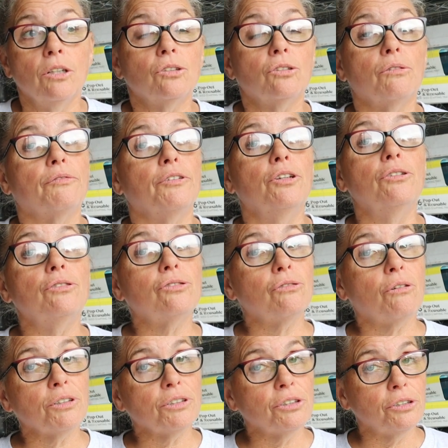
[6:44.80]
So if you
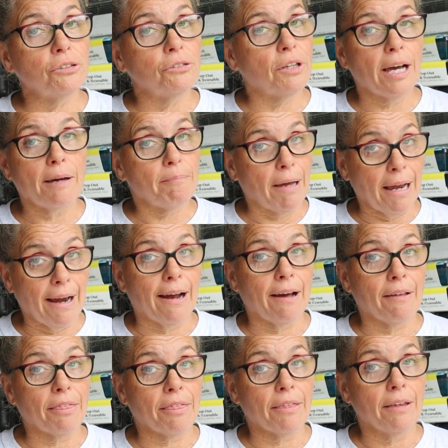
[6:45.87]
start to do that
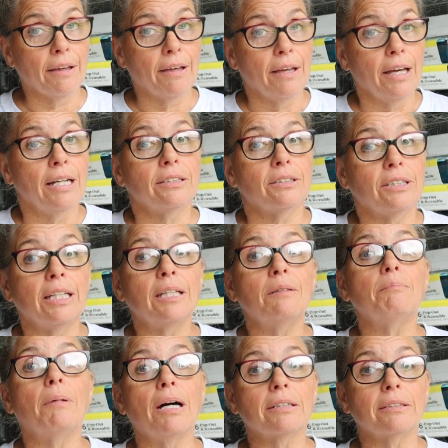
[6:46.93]
math,
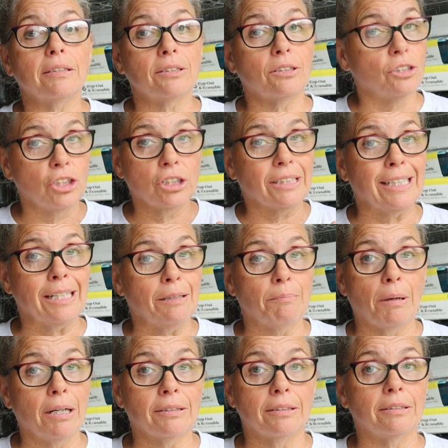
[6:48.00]
10 boxes, just 10
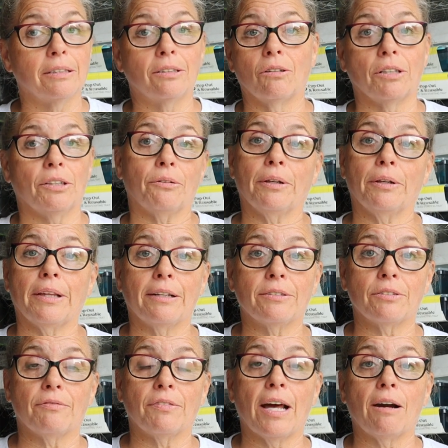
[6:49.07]
boxes is only
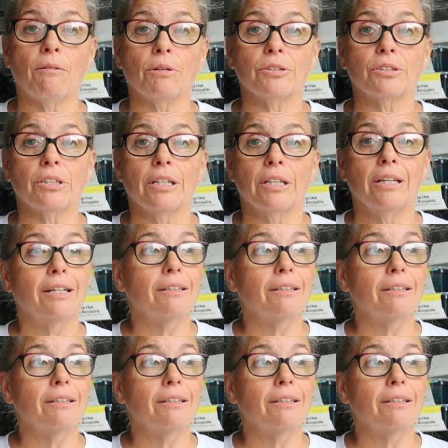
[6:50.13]
3,000 flowers.